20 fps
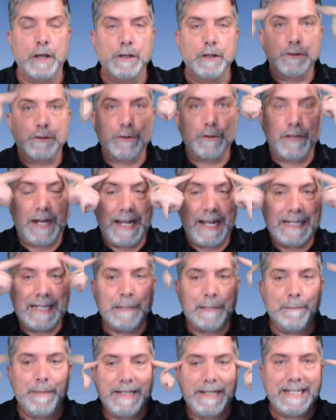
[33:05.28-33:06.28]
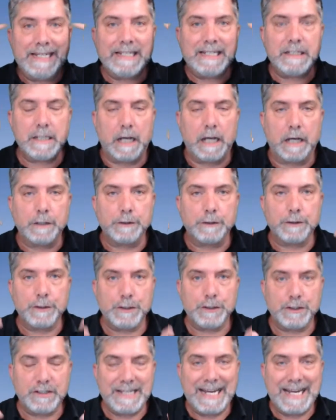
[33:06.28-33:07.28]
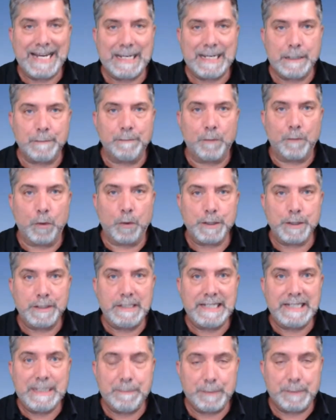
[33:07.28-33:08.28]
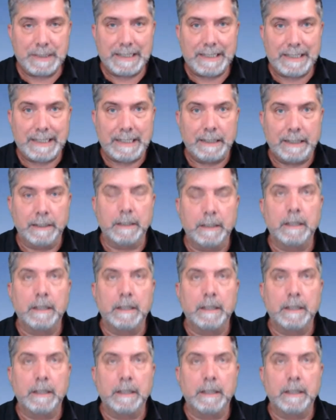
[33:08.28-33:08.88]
so that I can begin to understand more deeply